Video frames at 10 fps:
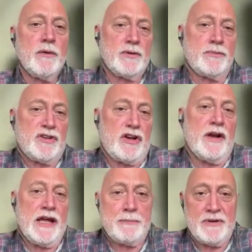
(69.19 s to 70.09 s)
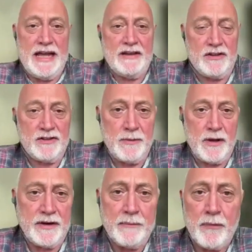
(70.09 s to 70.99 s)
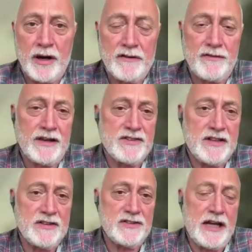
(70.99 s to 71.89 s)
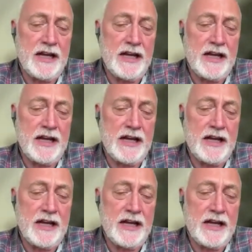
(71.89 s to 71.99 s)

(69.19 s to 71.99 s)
with some security updates and some other in market fixes.